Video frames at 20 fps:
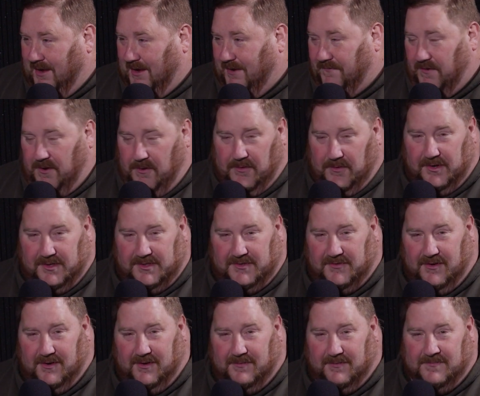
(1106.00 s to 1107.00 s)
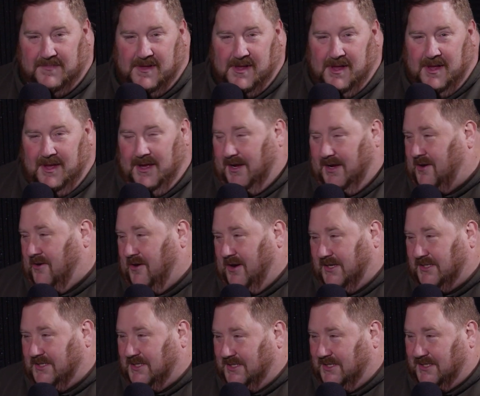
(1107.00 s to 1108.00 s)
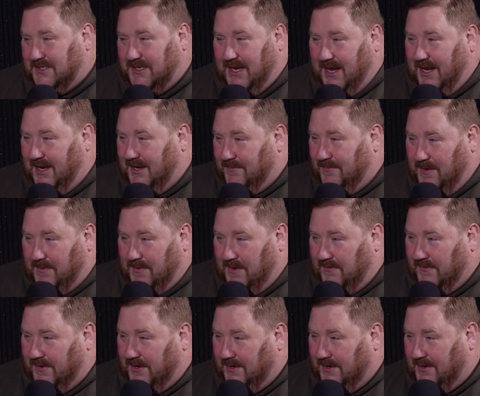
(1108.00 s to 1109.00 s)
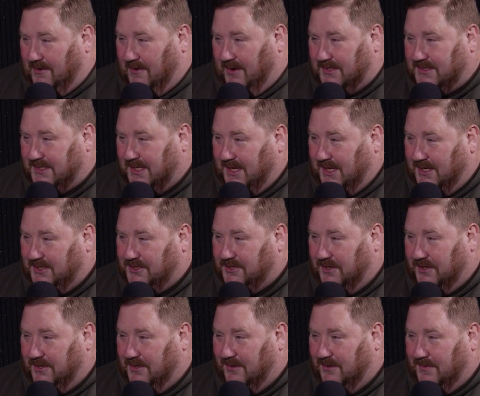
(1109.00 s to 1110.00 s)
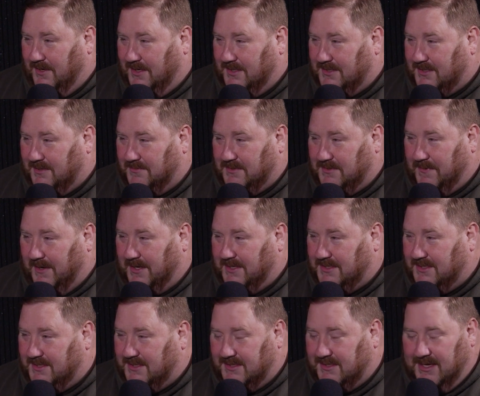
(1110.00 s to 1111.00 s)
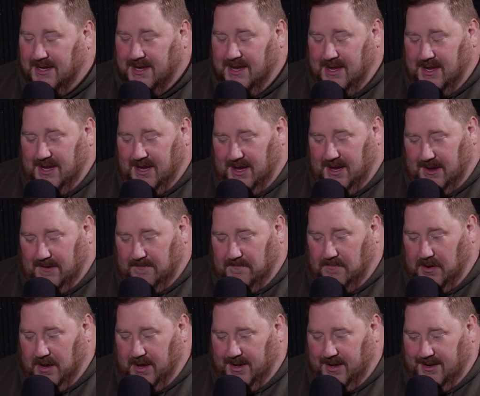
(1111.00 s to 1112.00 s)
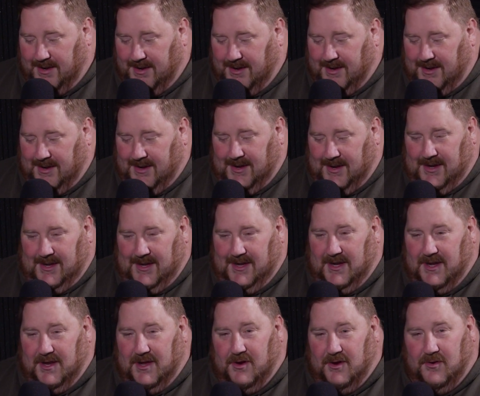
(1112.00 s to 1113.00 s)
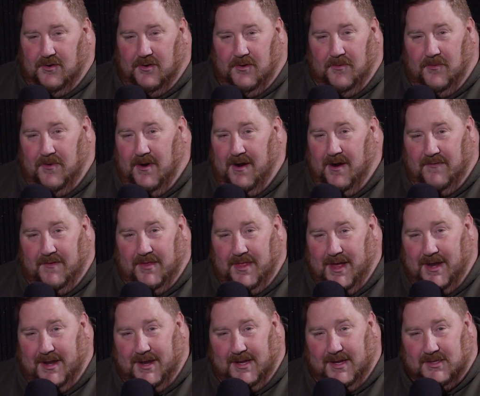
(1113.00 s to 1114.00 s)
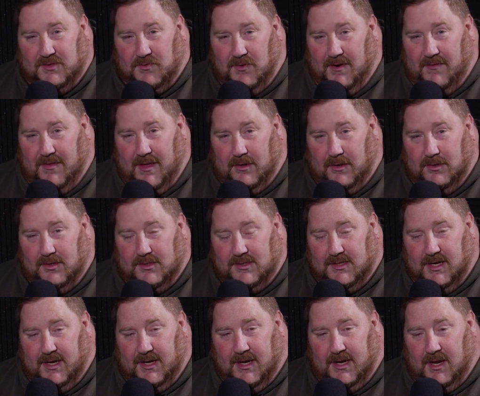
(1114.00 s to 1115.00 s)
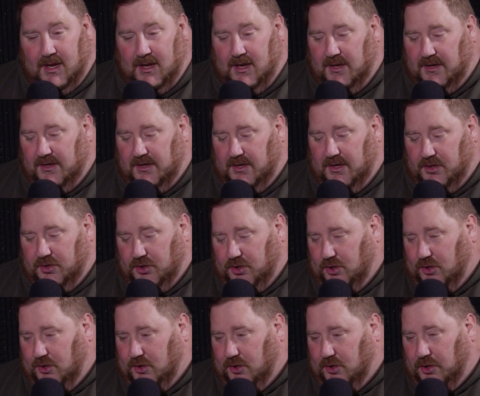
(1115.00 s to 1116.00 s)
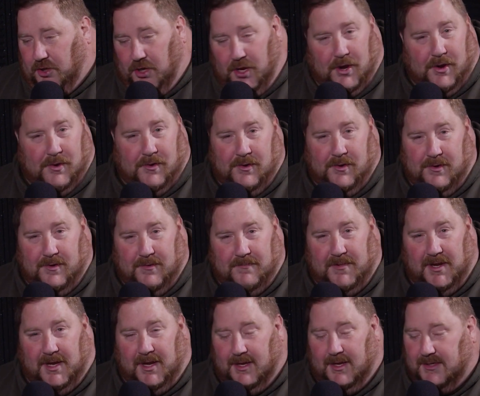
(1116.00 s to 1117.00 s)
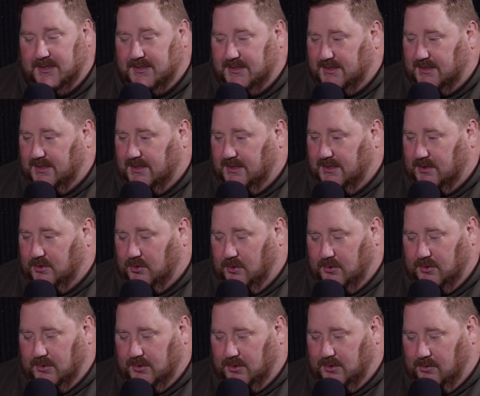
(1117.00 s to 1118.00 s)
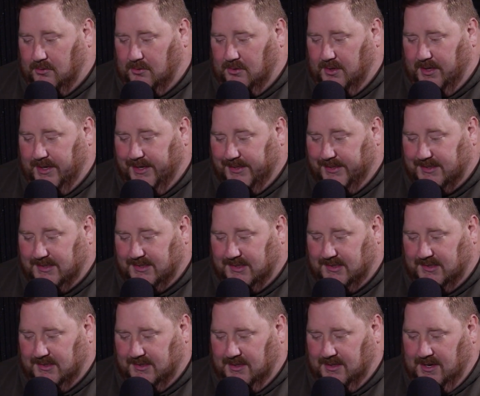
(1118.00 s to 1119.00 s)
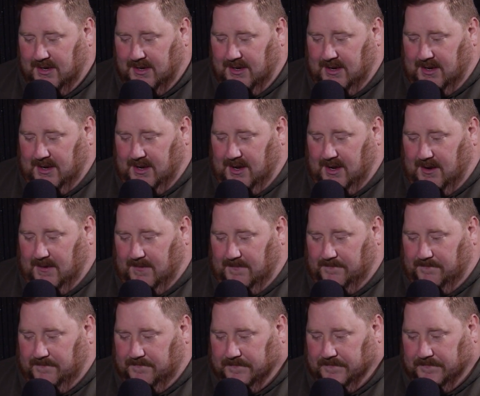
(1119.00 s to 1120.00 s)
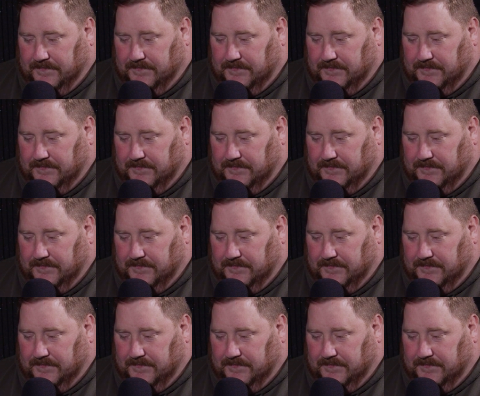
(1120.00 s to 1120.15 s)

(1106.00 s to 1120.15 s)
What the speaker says: viewers from across the state and maybe even across the country a little bit in some spaces. But, wherever that is, whatever that looks like, go. Because don't let the